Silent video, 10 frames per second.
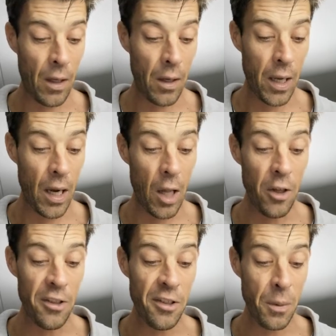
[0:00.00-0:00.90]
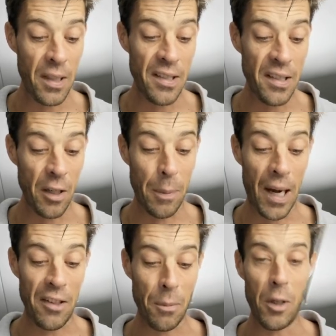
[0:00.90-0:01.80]
Okay, other squeezes are
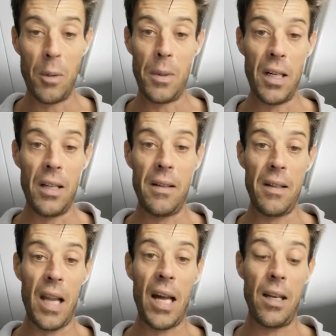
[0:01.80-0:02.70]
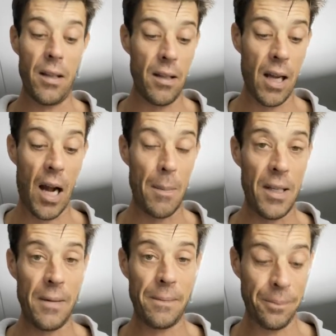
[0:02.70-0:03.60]
possible but not common.